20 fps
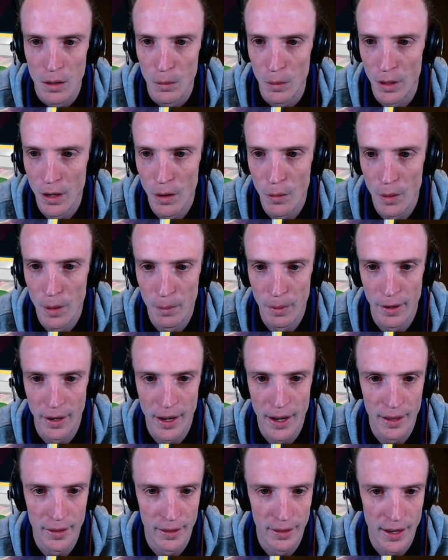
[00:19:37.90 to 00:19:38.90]
We don't want to bring
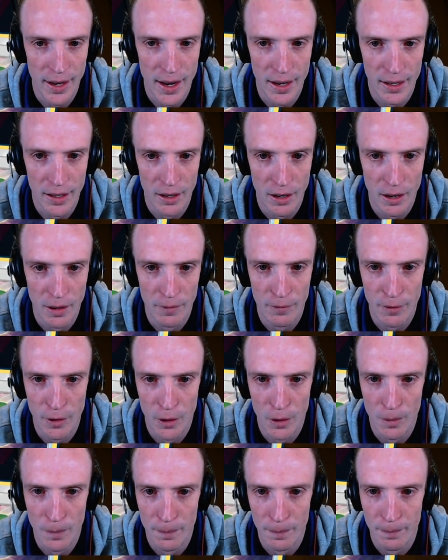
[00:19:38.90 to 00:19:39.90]
anything down here, I
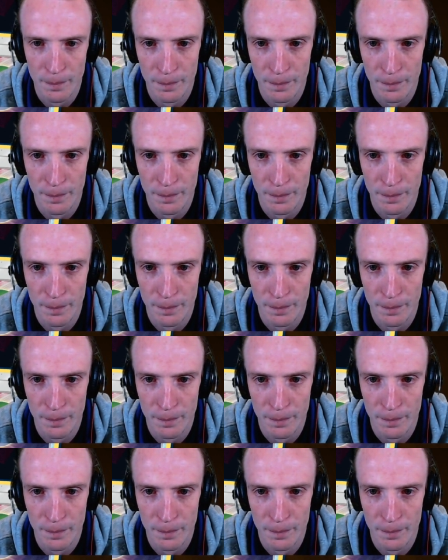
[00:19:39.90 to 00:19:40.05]
feel.